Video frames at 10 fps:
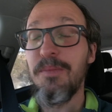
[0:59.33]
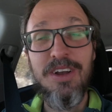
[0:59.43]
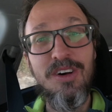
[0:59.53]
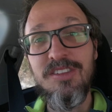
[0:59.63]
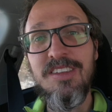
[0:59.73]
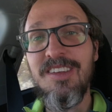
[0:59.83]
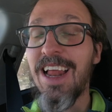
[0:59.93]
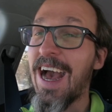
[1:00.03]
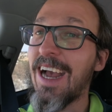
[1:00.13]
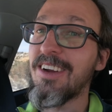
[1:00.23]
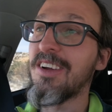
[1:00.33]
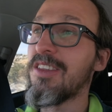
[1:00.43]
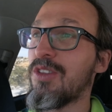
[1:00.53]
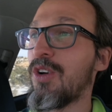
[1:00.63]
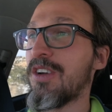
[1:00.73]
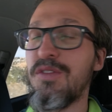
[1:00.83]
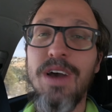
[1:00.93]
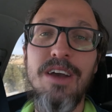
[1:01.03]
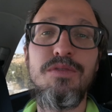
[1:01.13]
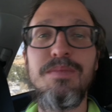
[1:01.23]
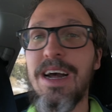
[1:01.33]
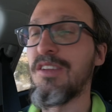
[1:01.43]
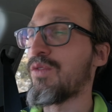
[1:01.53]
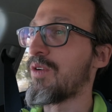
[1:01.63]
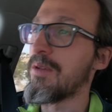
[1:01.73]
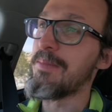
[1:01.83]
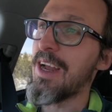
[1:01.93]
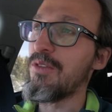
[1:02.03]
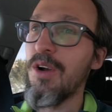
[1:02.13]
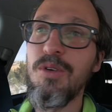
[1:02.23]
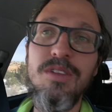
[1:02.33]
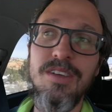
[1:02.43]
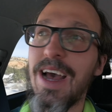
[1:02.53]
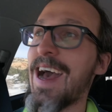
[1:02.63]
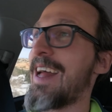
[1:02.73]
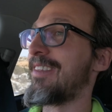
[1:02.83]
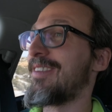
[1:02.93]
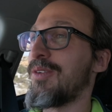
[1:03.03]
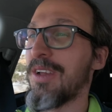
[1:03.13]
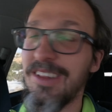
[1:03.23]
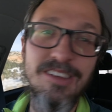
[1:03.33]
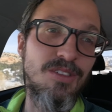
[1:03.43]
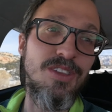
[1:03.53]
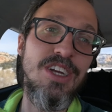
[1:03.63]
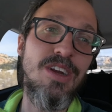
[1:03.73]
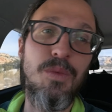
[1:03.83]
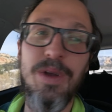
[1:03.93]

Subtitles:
because it's like 35 miles from the main road, and in this condition